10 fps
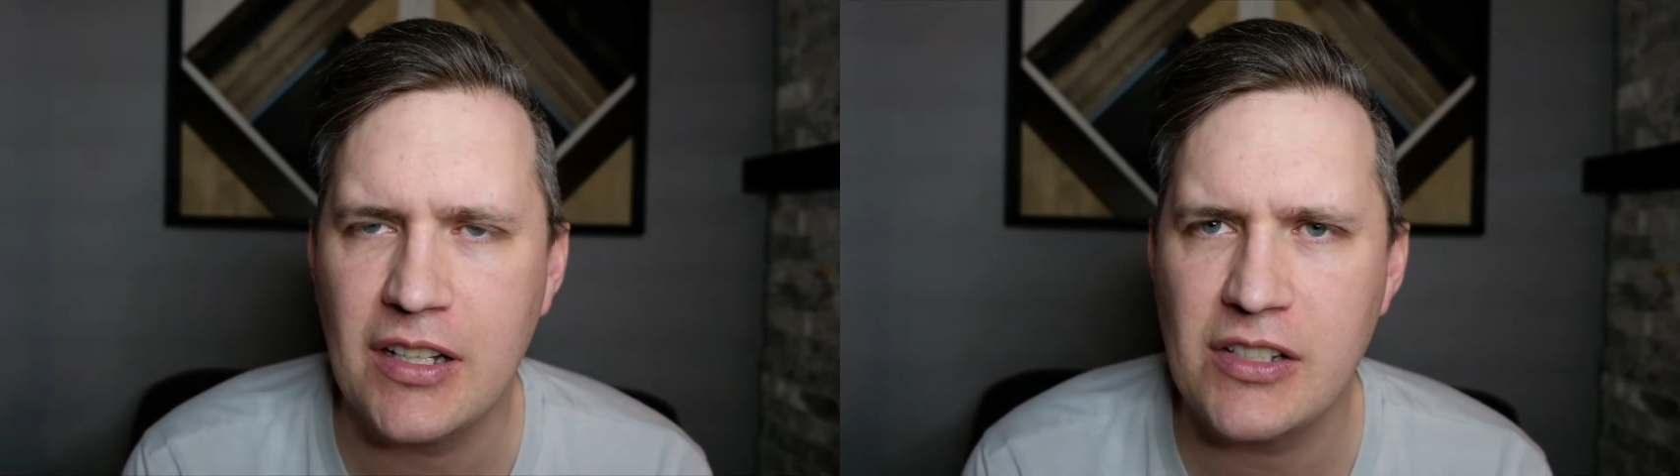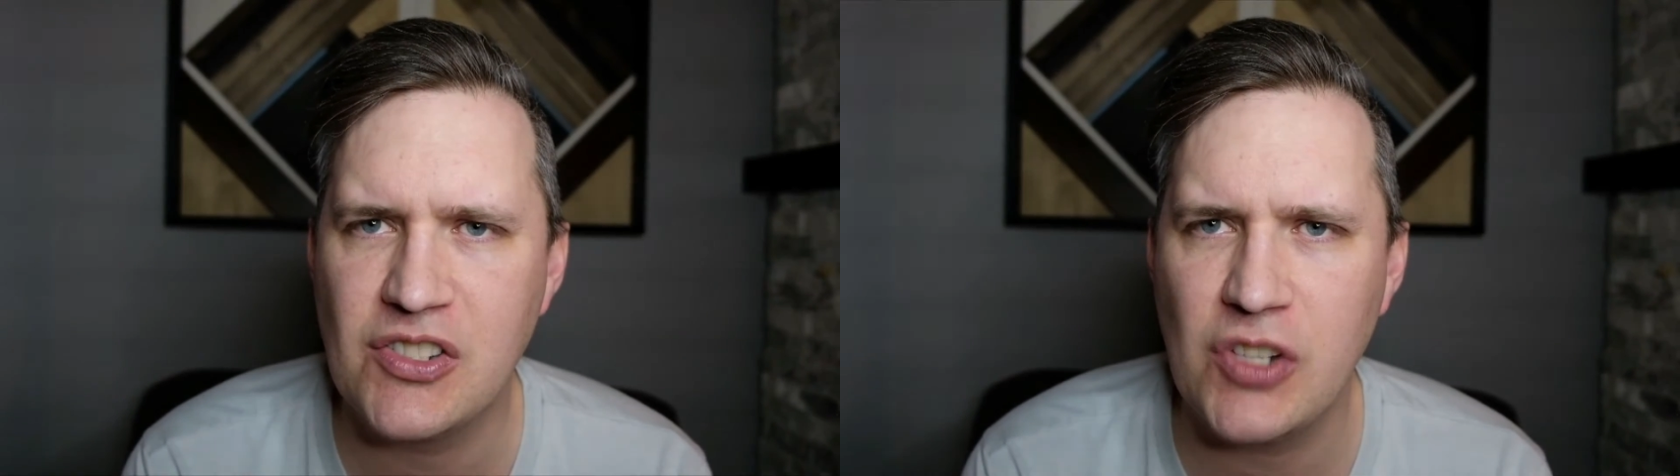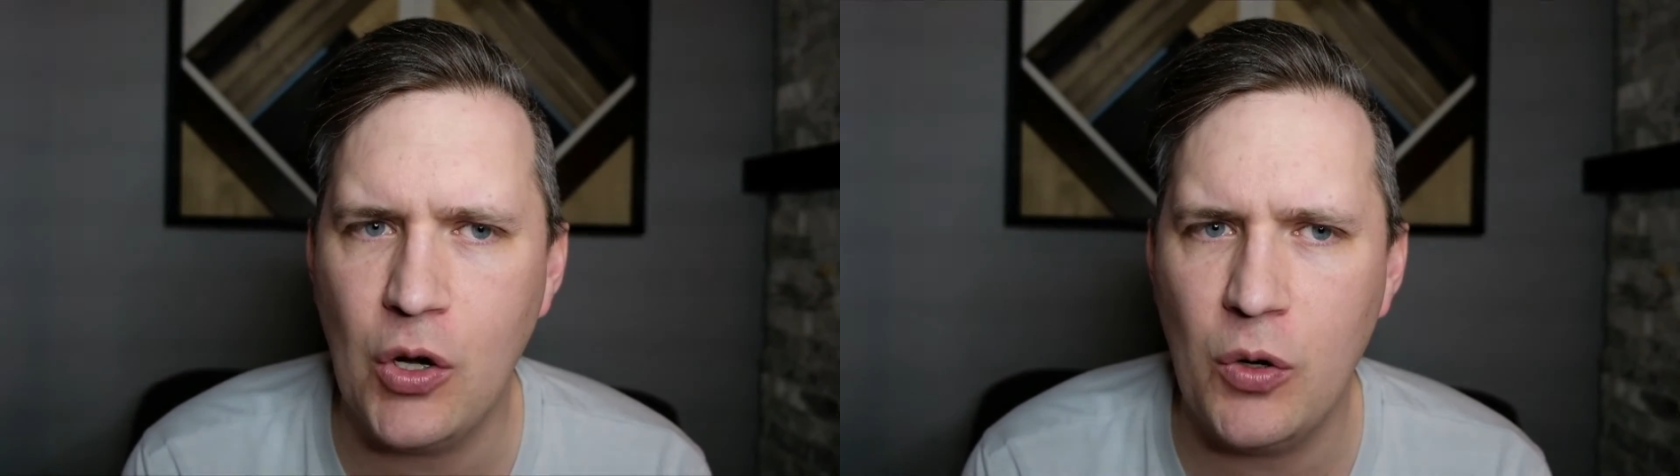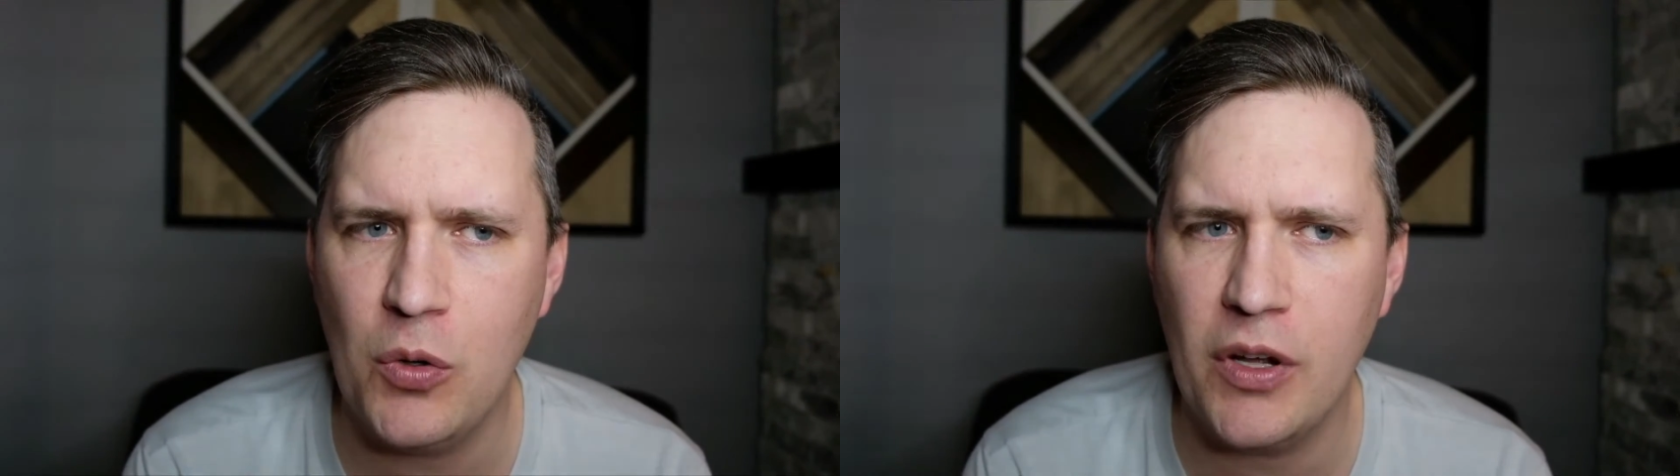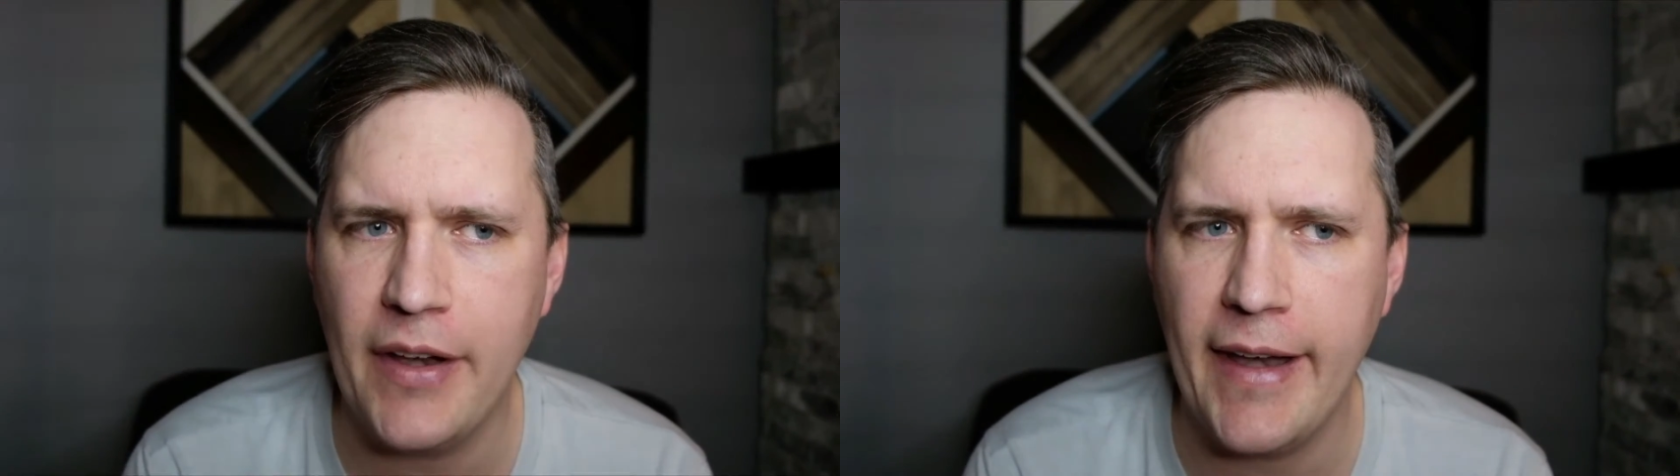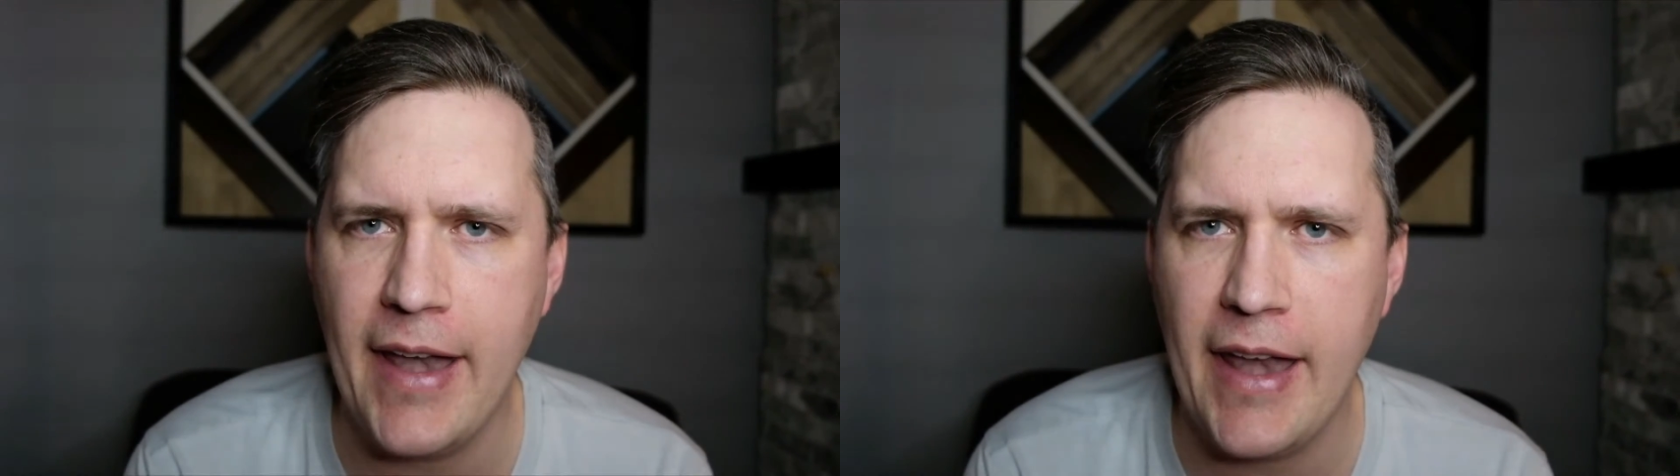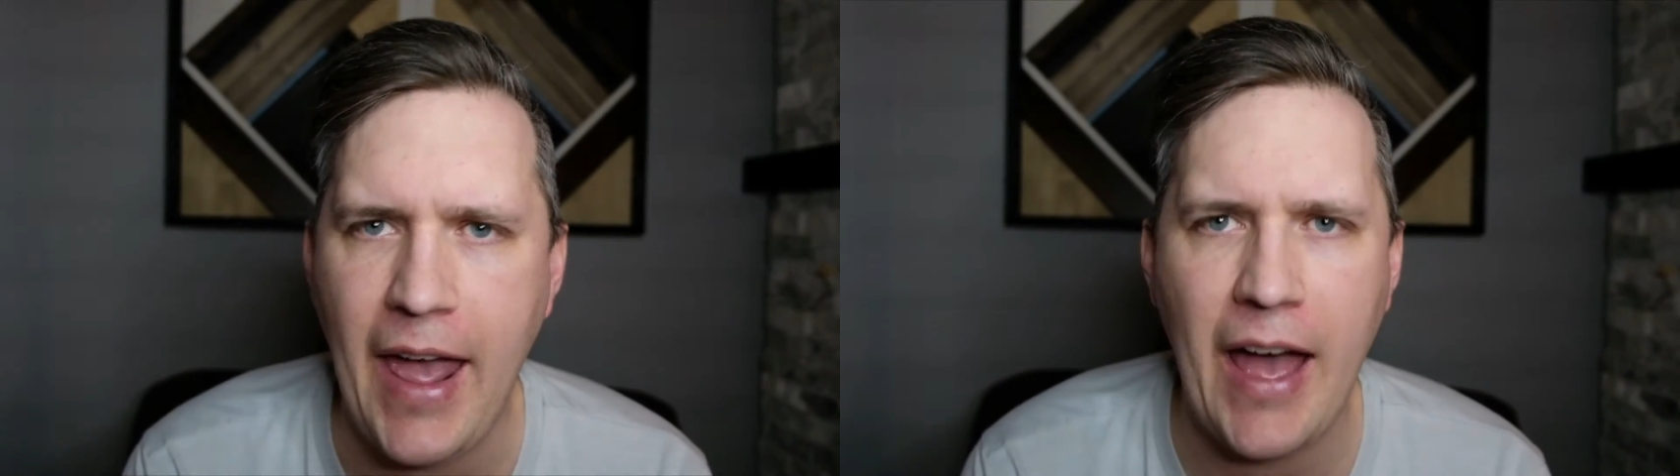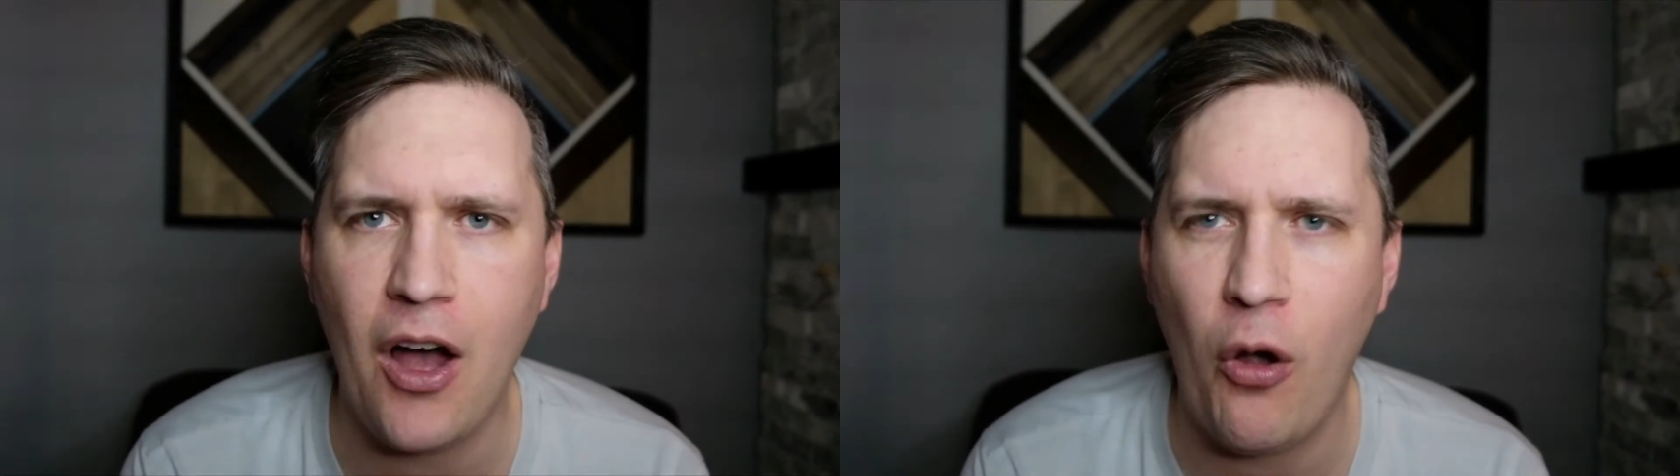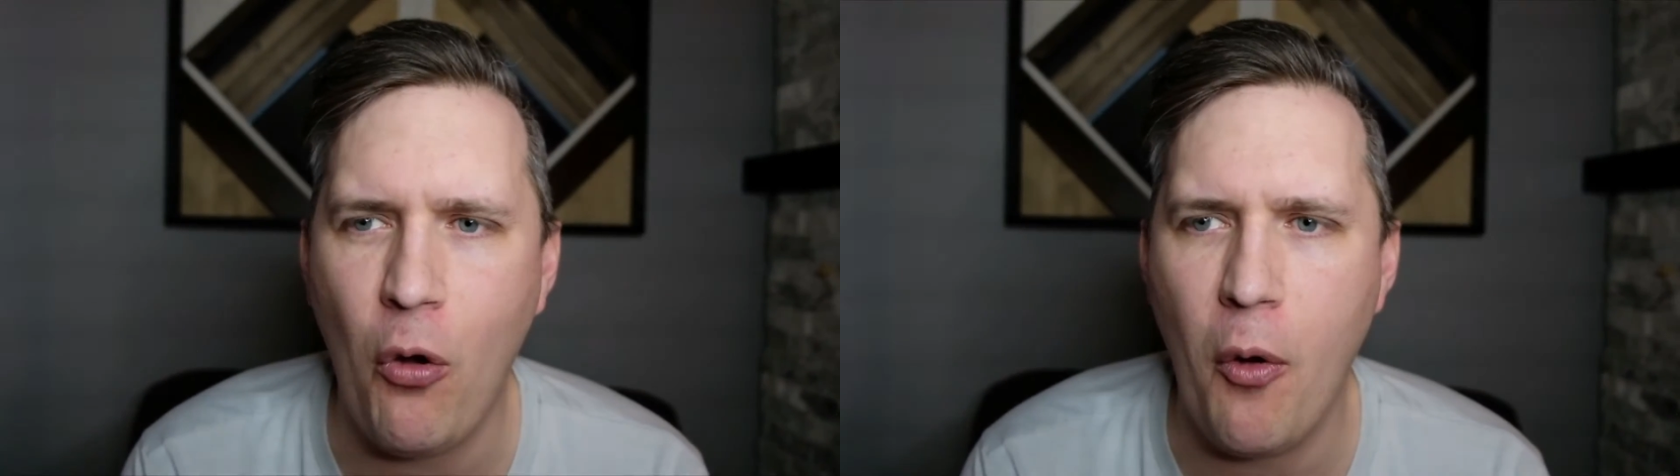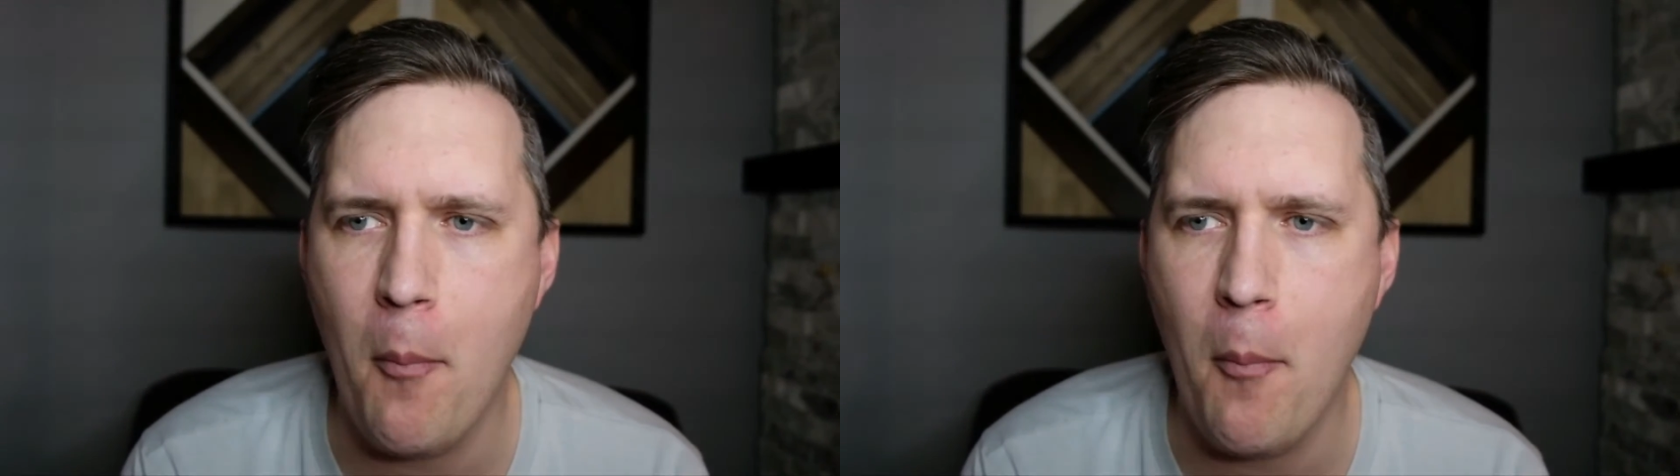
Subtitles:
So now,